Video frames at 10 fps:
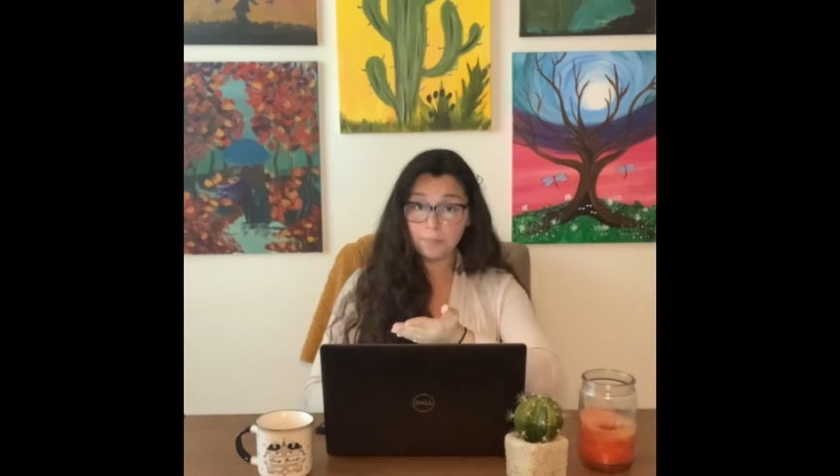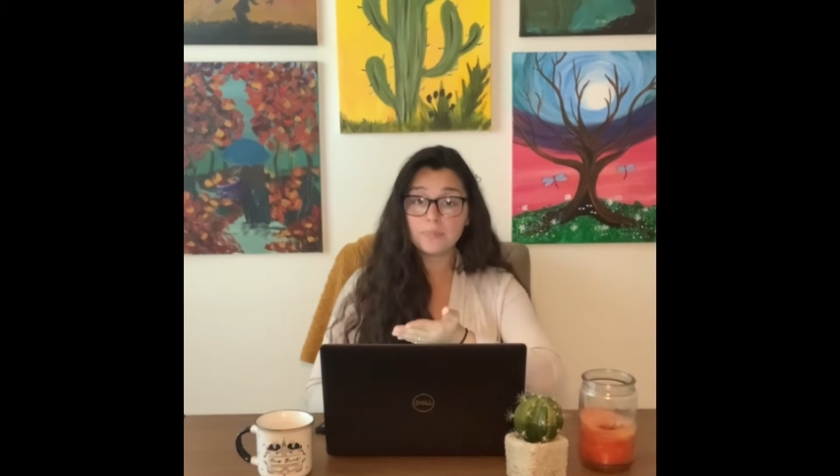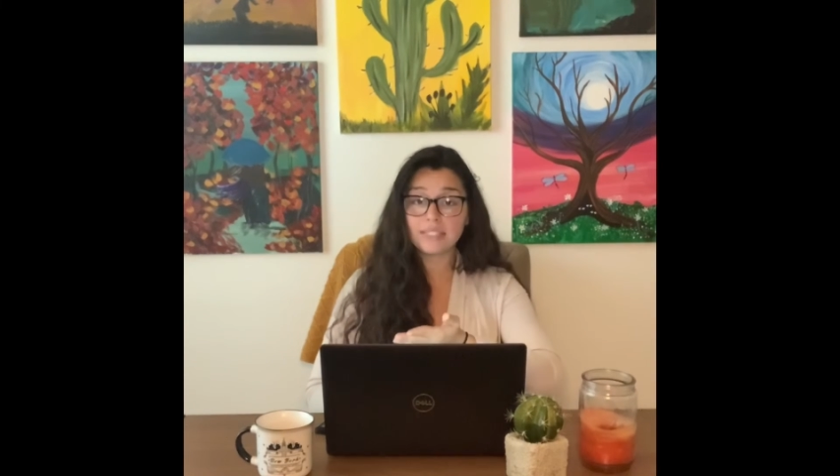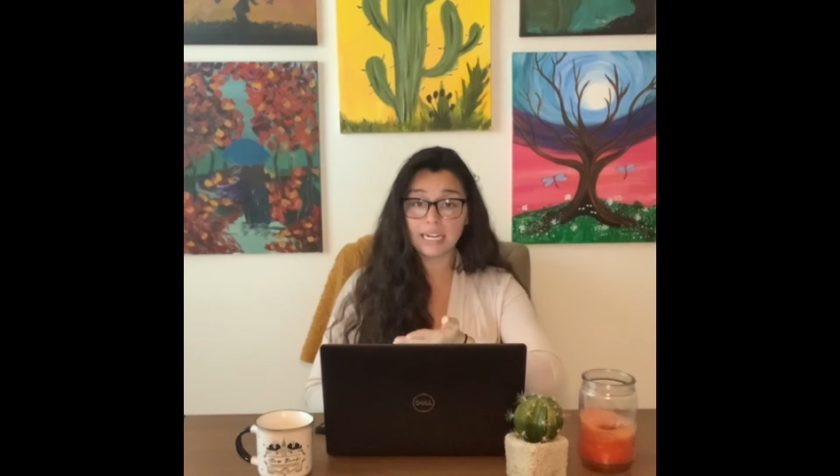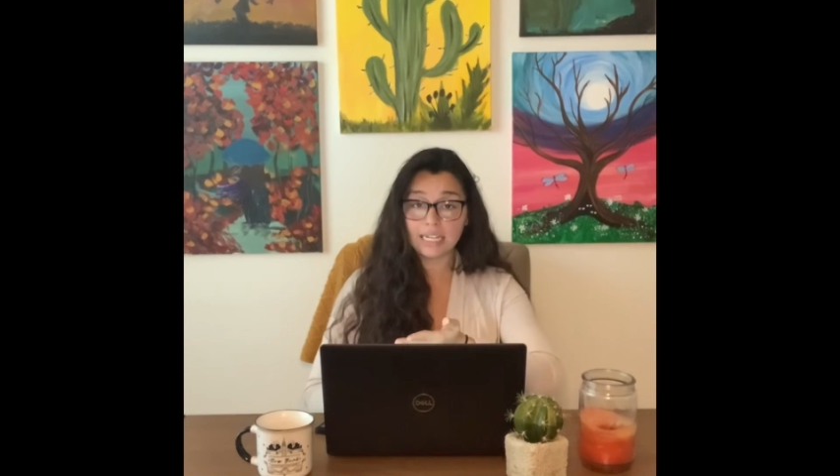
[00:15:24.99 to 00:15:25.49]

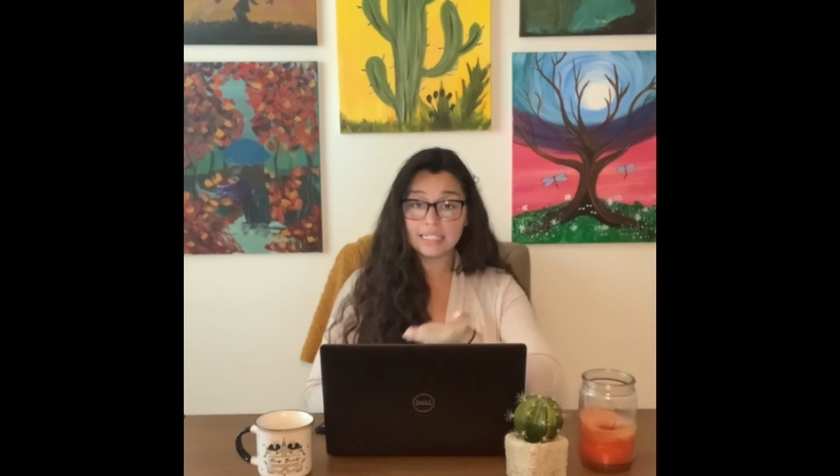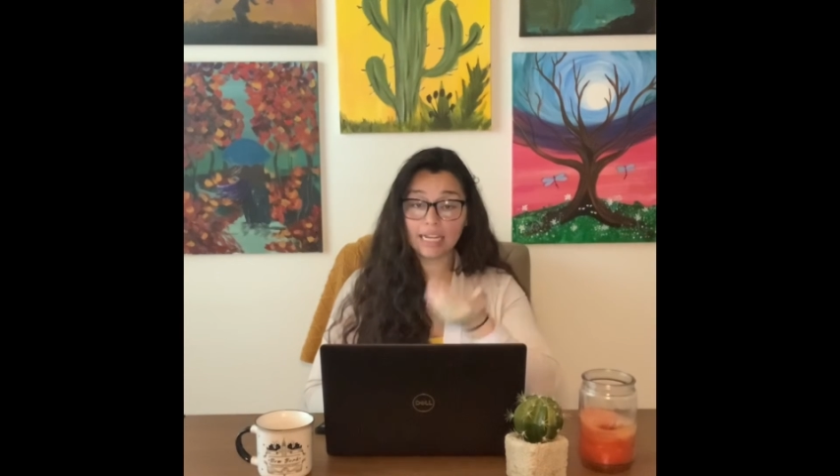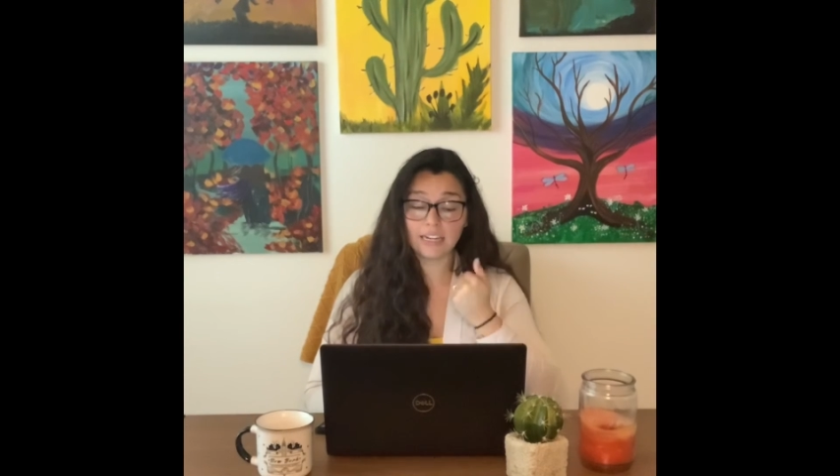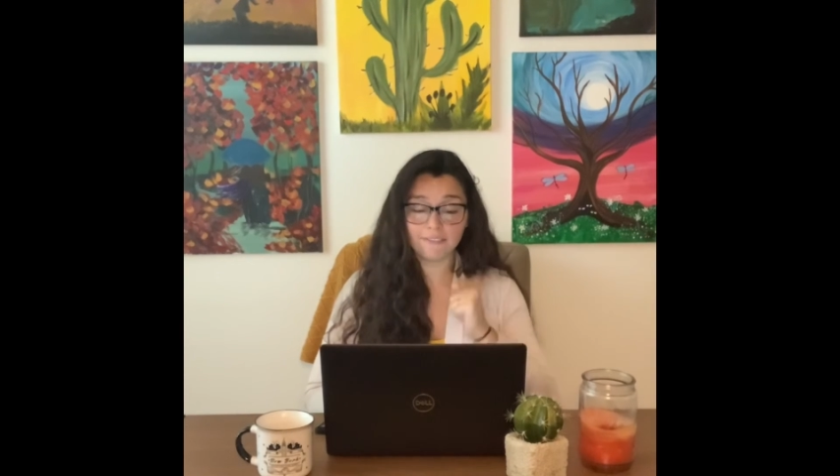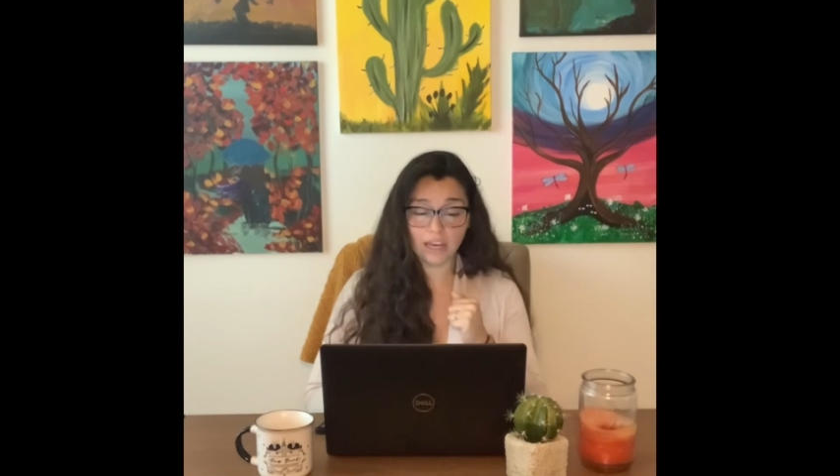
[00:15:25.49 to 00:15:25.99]
second
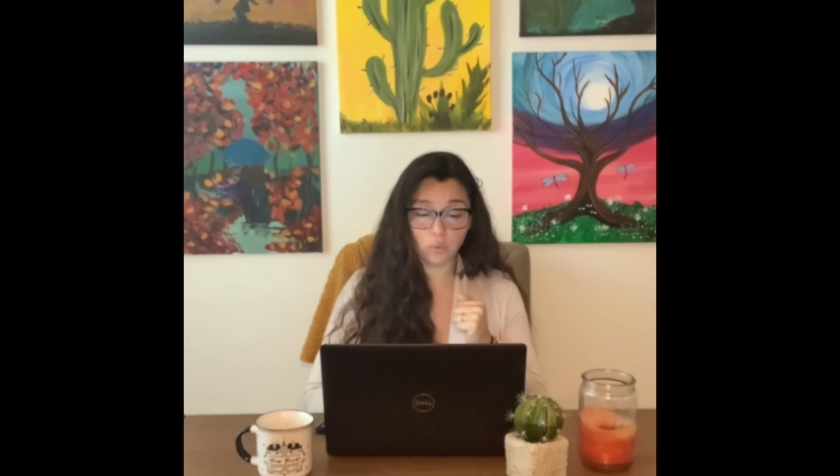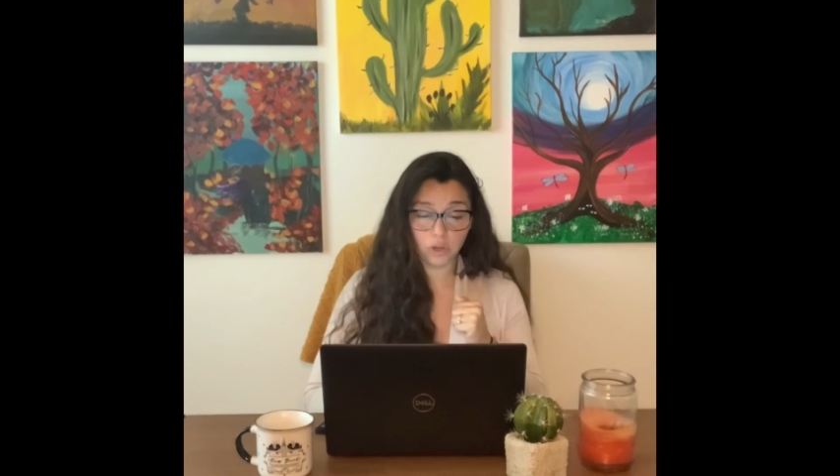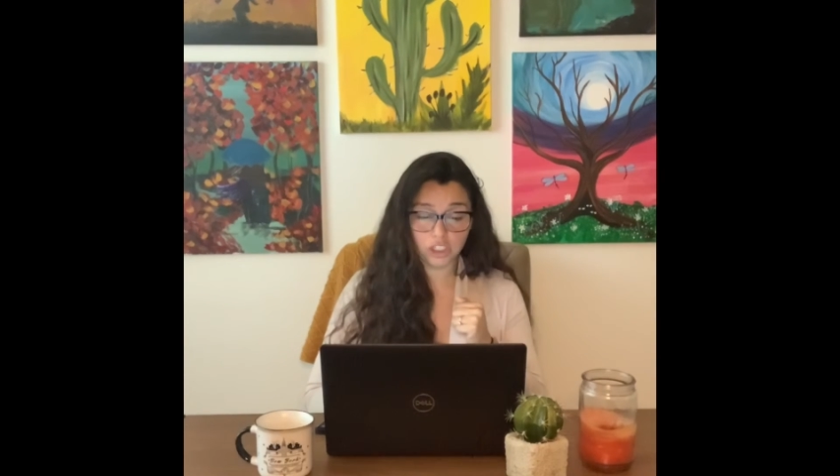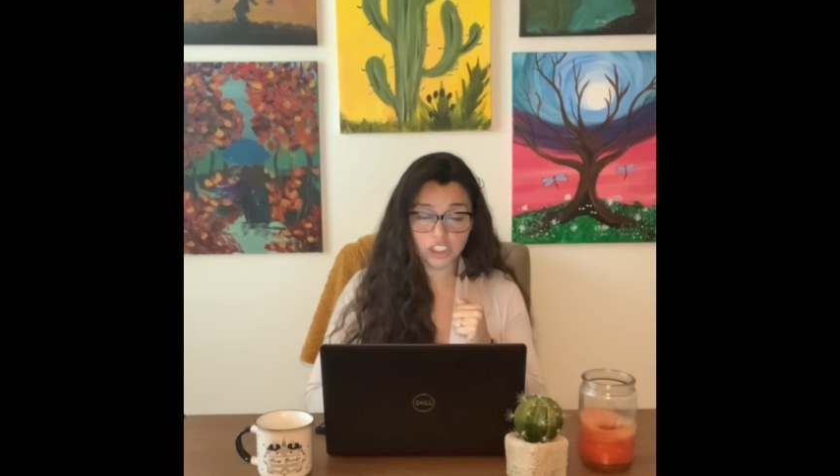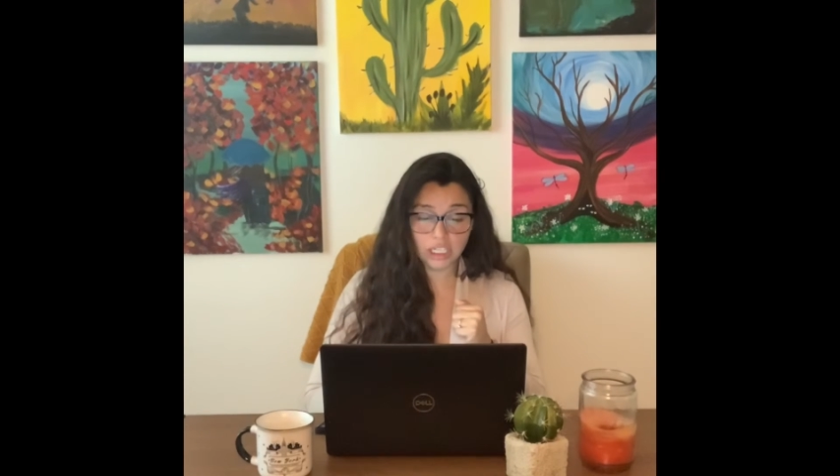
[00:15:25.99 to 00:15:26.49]
side of that
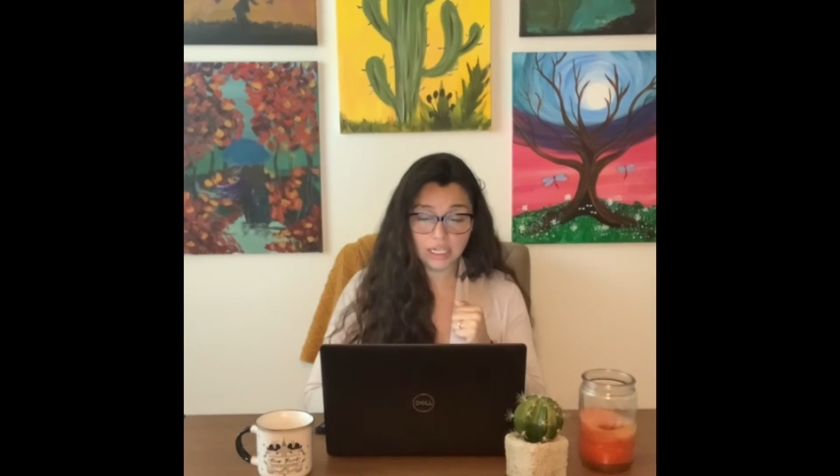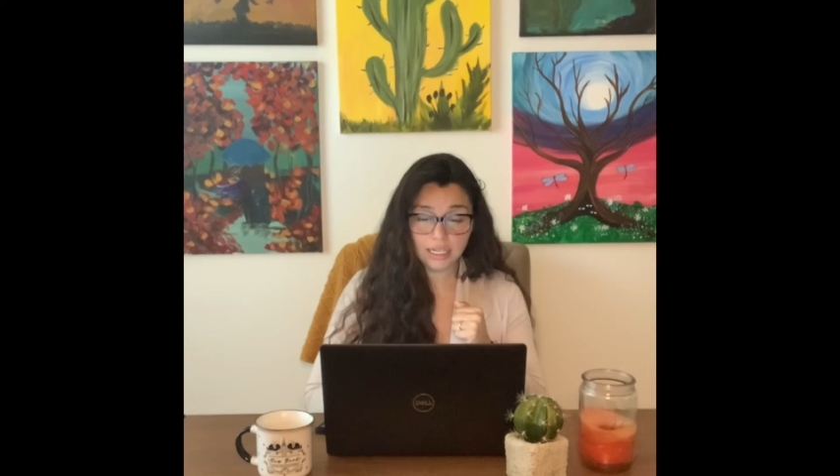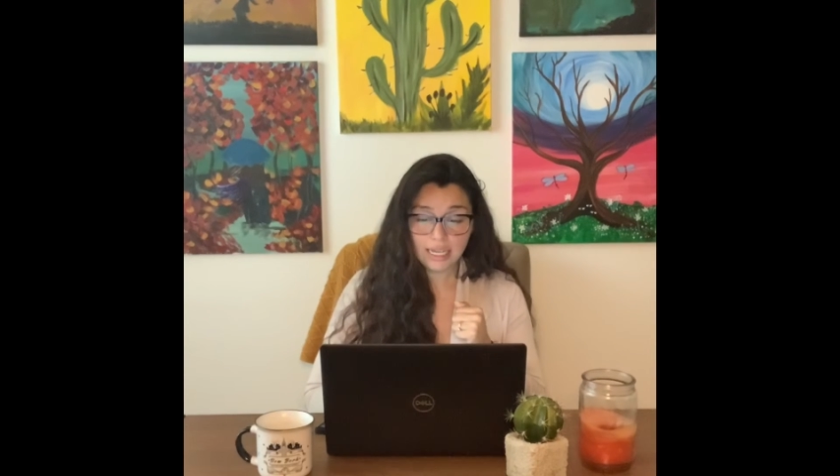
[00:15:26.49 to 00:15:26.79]
worksheet.